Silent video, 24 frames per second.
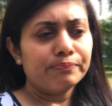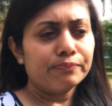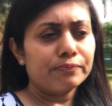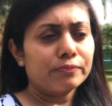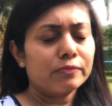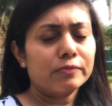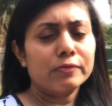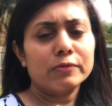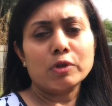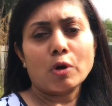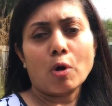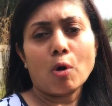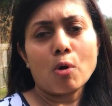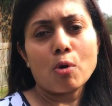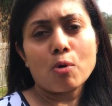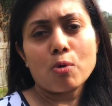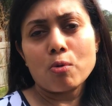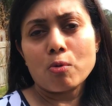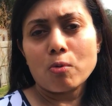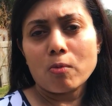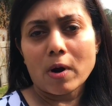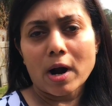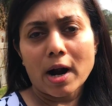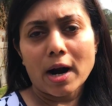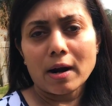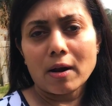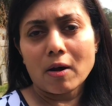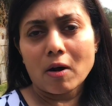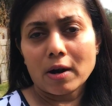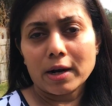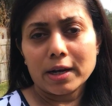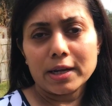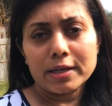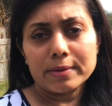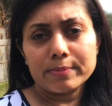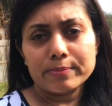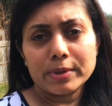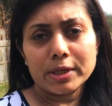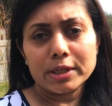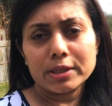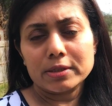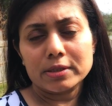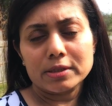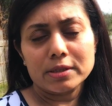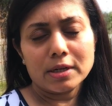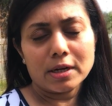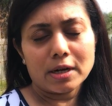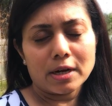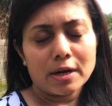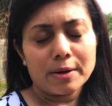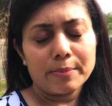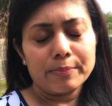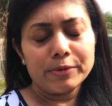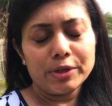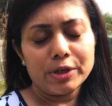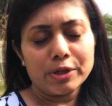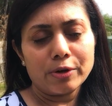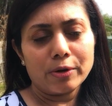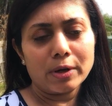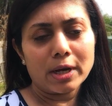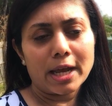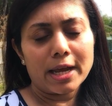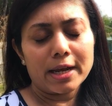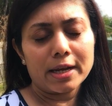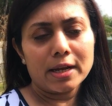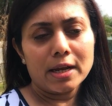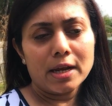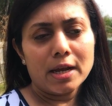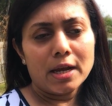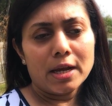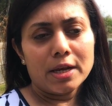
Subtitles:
No guar on it, but you know, like,